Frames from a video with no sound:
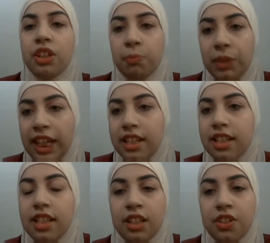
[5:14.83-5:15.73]

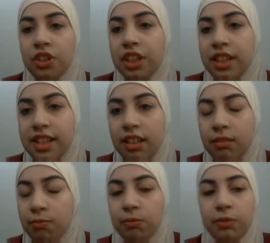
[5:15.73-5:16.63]
place, in a certain,
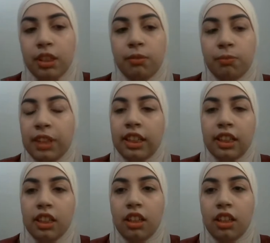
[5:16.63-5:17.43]
like